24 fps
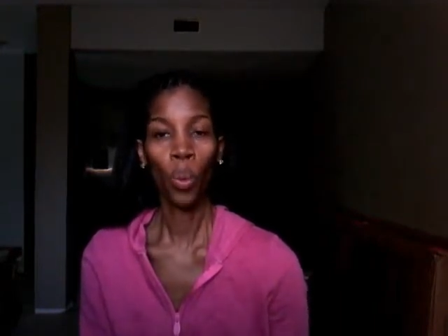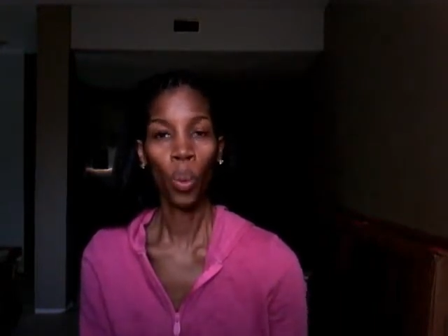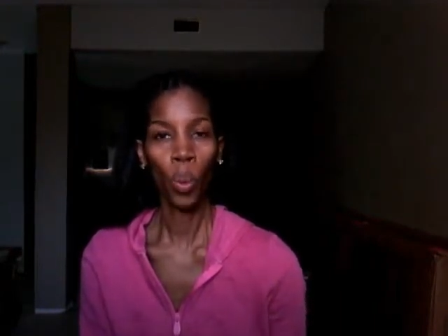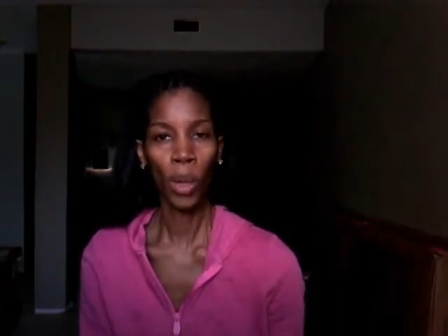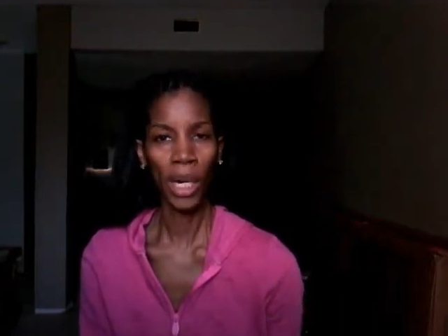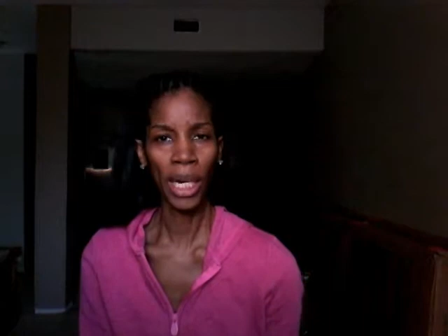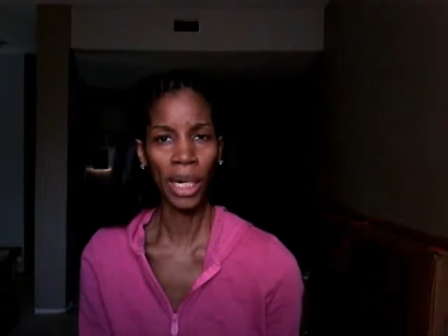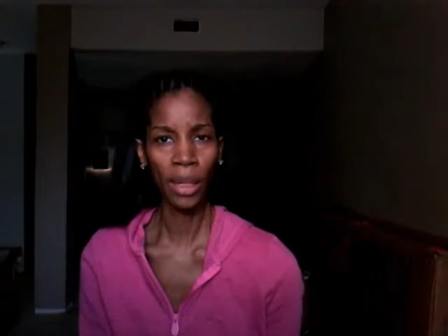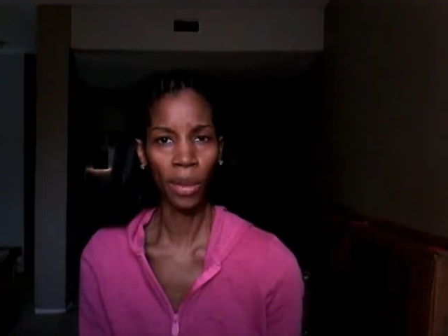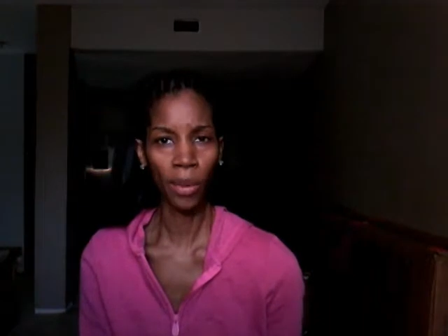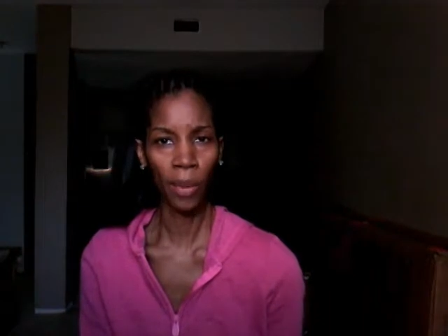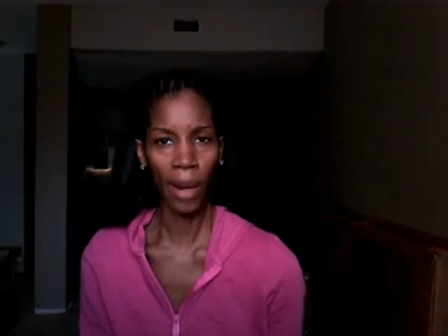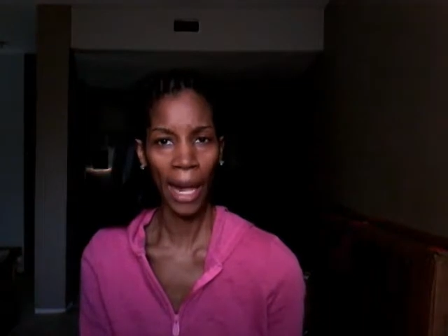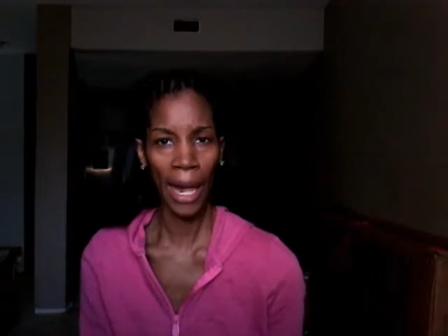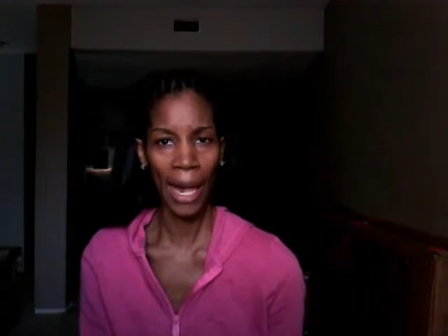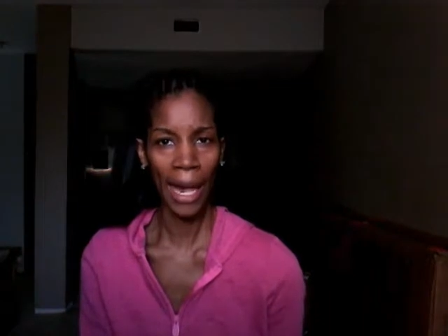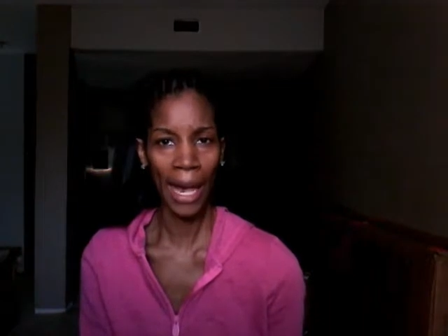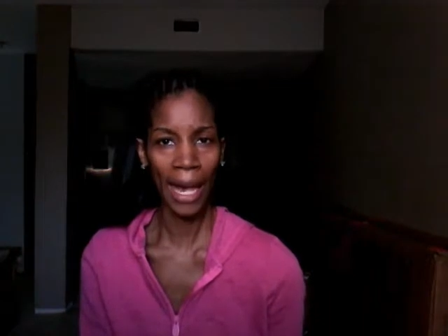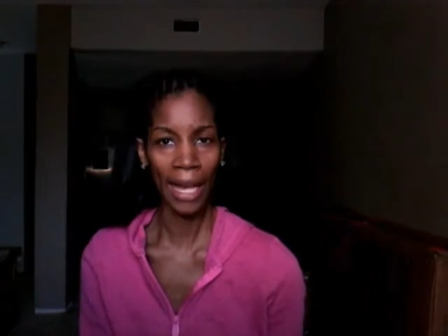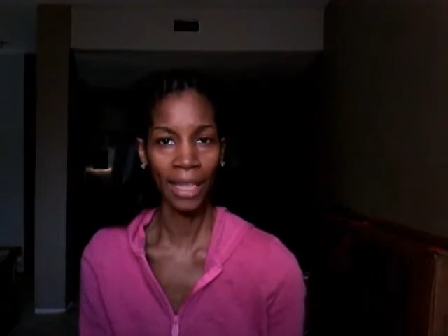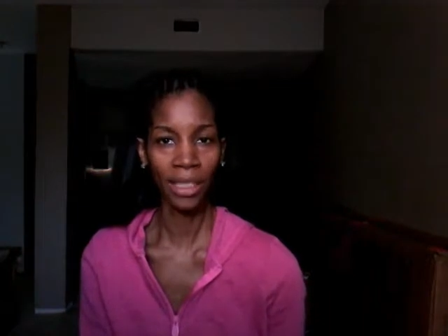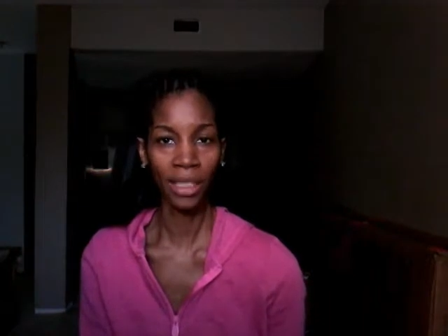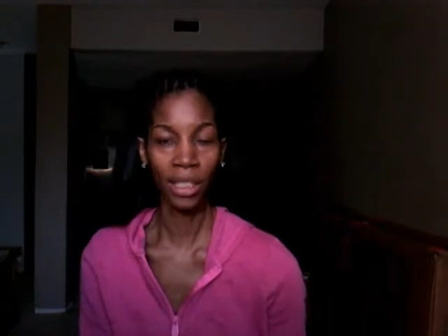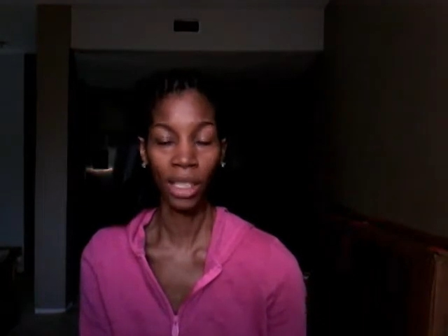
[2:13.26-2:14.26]

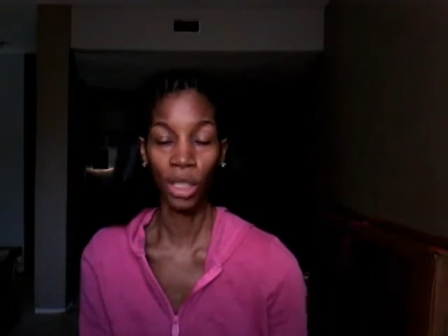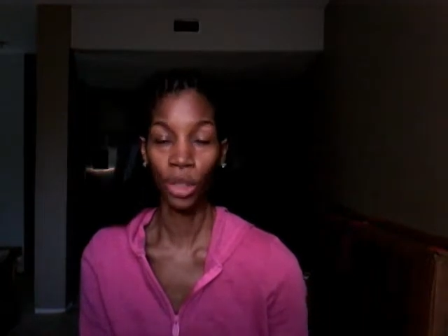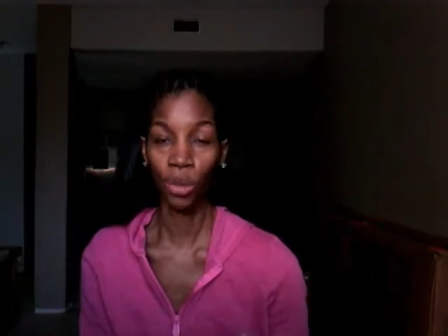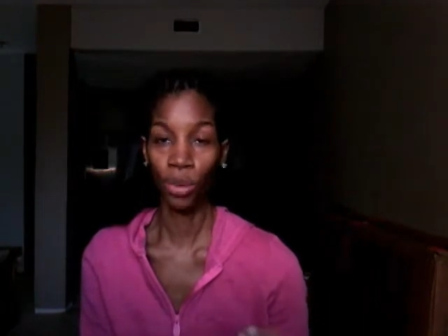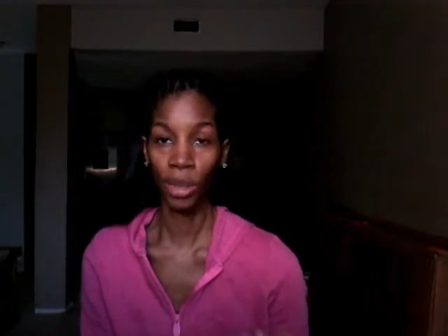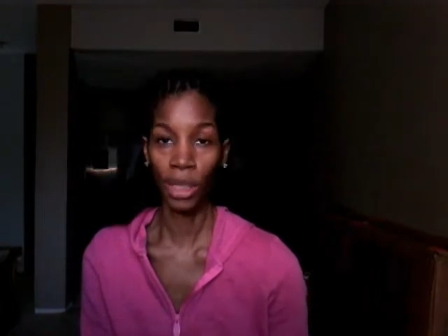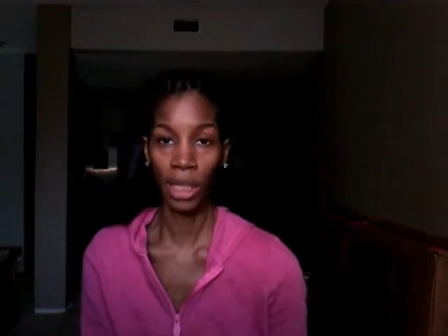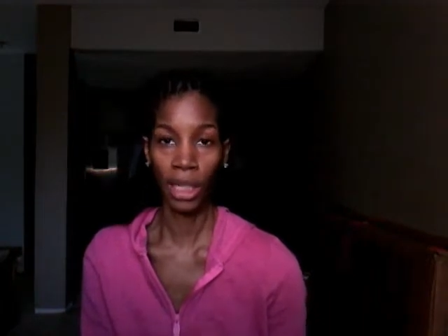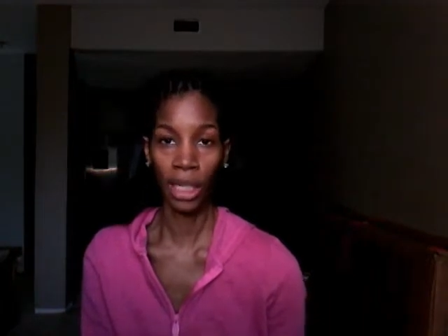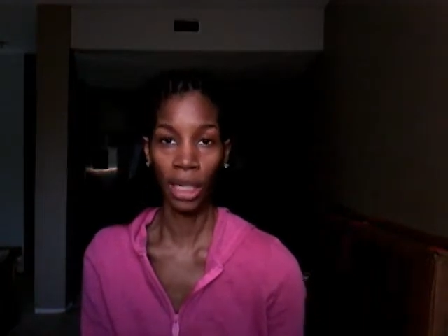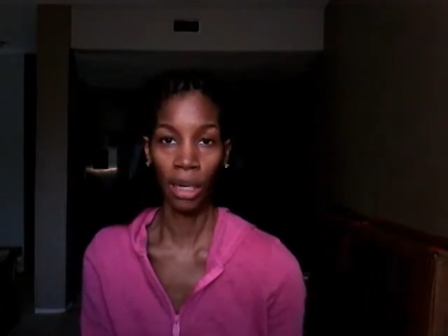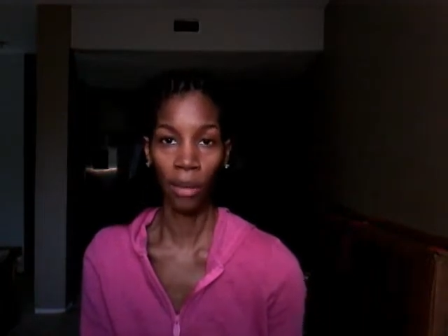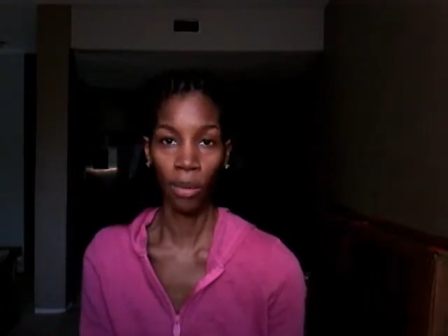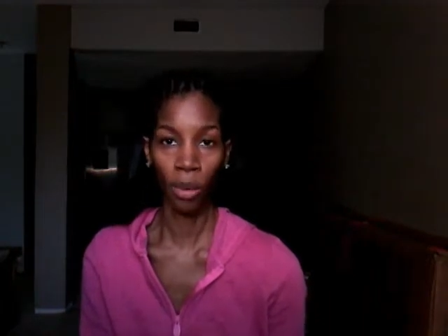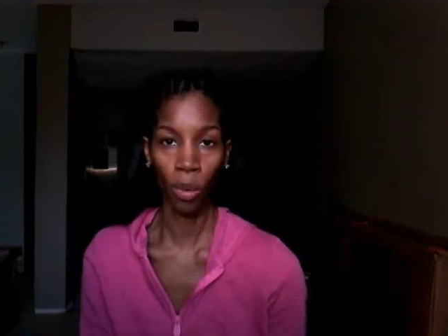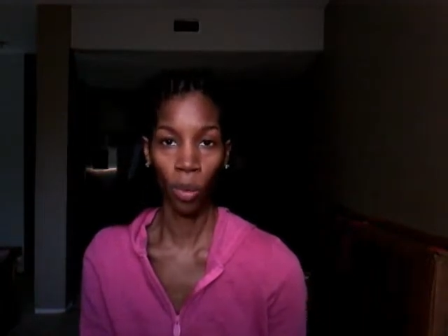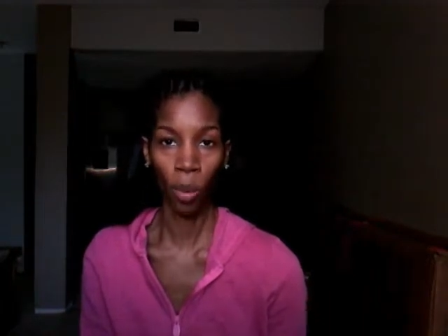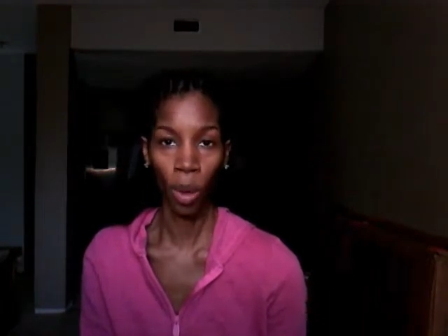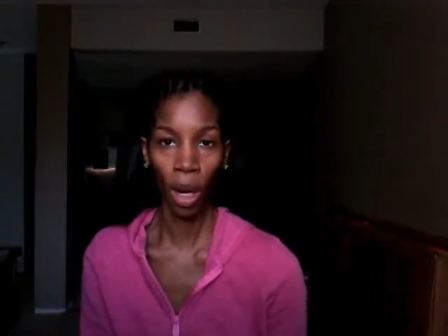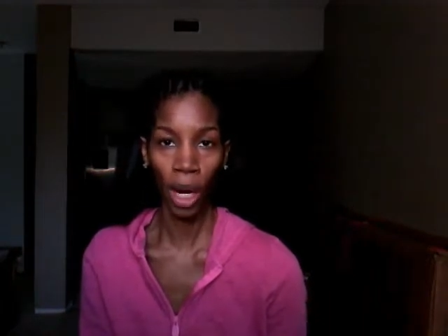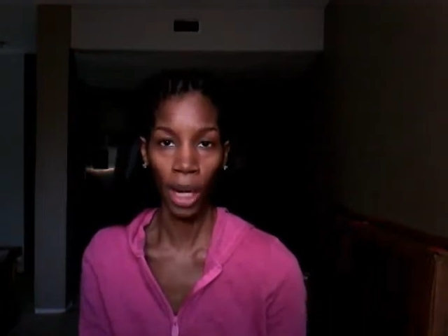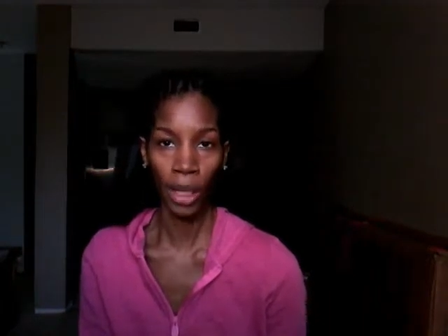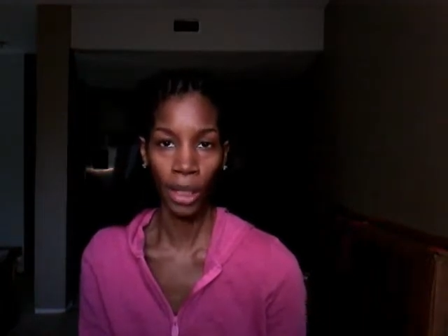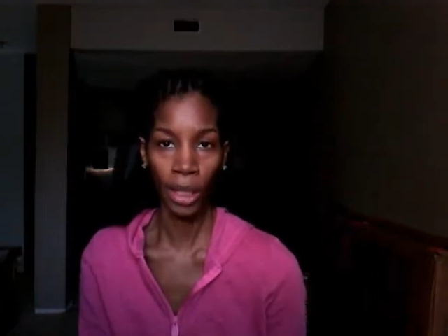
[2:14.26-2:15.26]
wheatgrass, the drinking of the
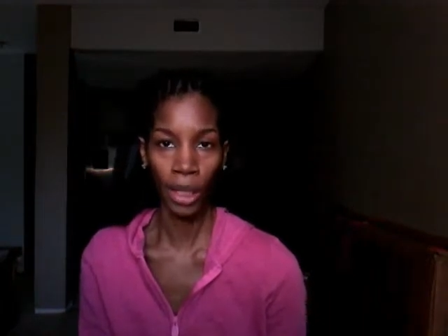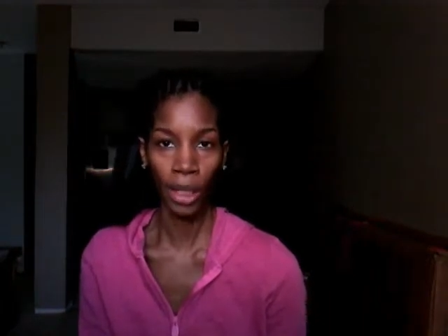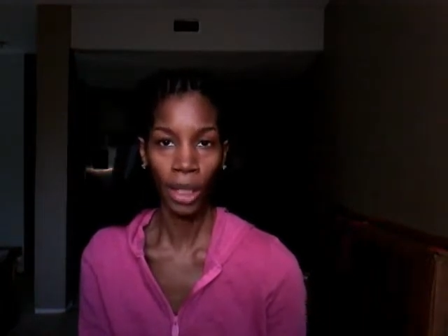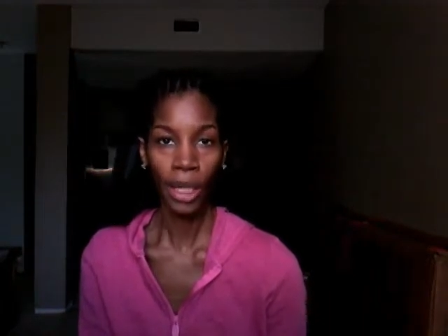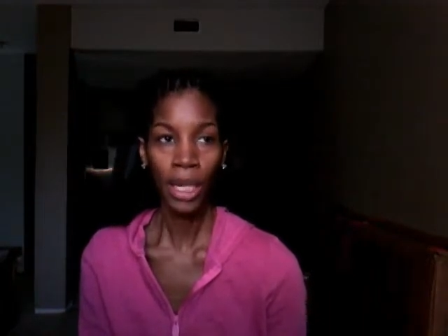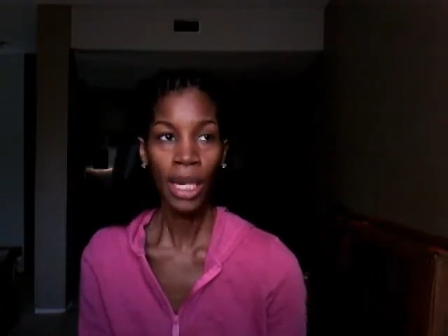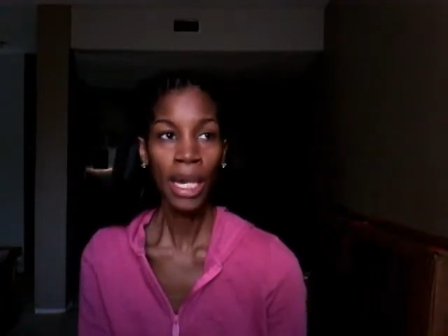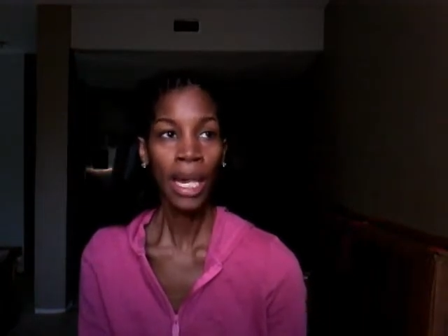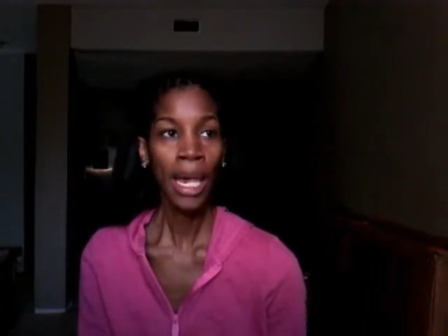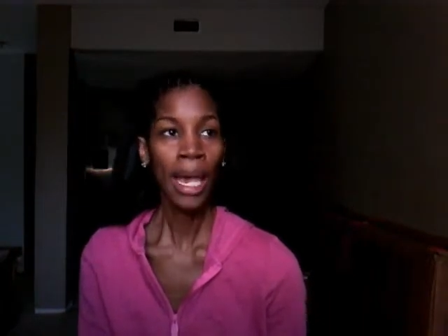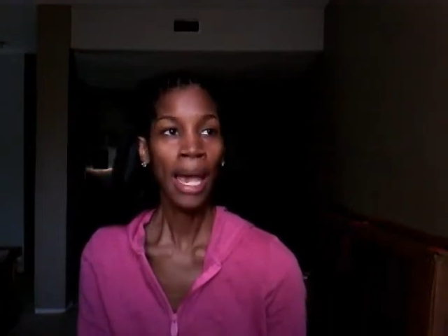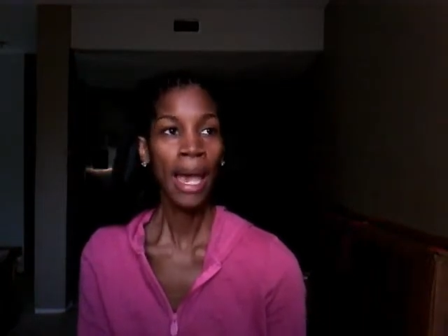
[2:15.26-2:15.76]
water.